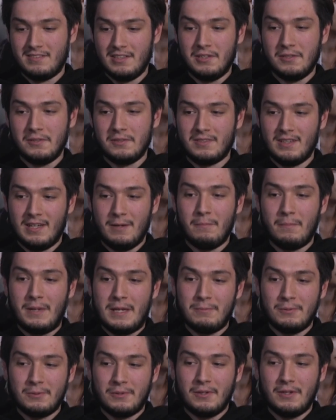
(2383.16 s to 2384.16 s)
years old, and
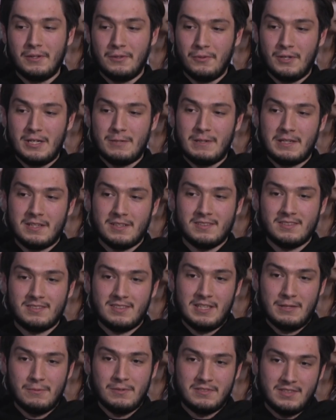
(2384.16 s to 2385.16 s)
people got annoyed
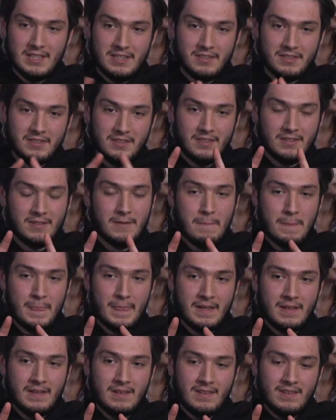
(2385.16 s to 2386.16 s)
because he was in
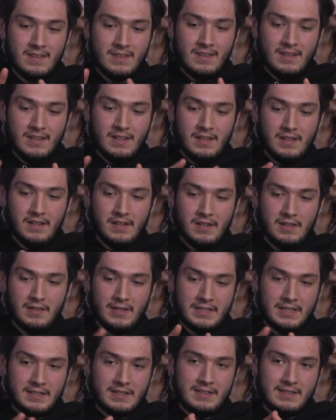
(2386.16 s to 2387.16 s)
a
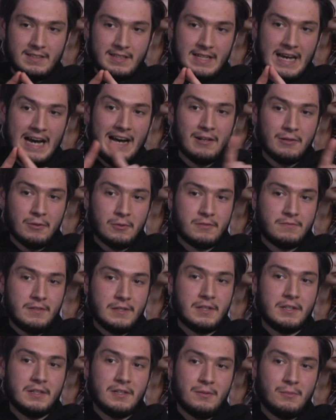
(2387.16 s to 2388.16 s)
like a catalogue
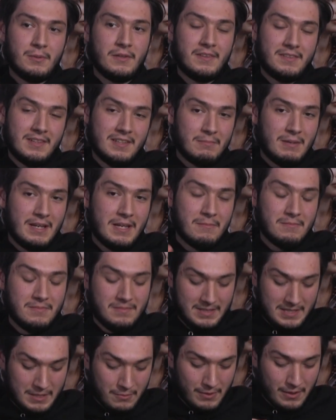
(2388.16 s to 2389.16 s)
photo with
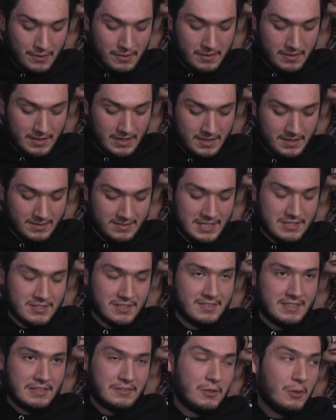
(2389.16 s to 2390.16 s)
him. He wore a
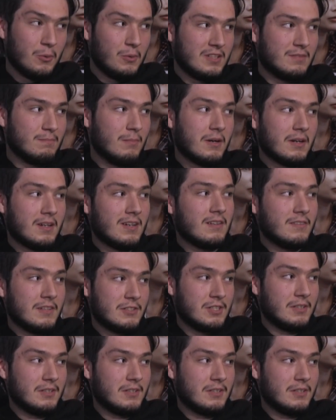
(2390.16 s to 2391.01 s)
t-shirt that said "Coolest monkey in